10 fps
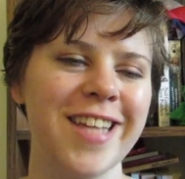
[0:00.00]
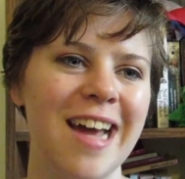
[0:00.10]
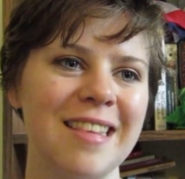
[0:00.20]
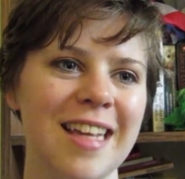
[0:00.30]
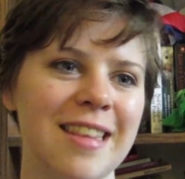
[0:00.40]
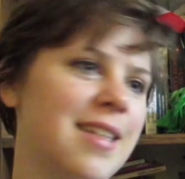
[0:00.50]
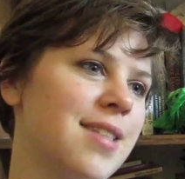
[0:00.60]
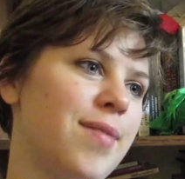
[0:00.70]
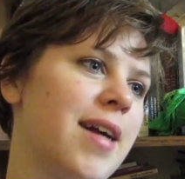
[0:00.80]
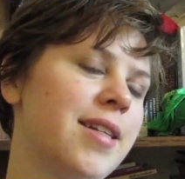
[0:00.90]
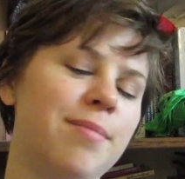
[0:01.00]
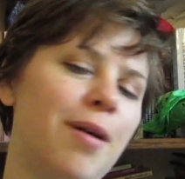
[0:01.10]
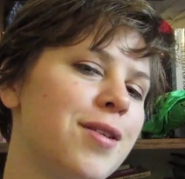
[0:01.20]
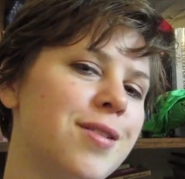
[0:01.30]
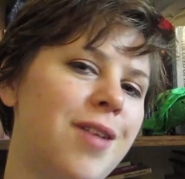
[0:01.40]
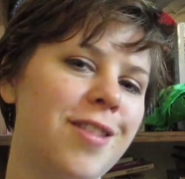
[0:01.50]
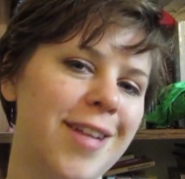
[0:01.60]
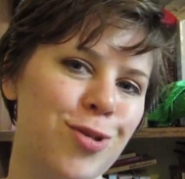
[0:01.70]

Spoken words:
out that this random person on the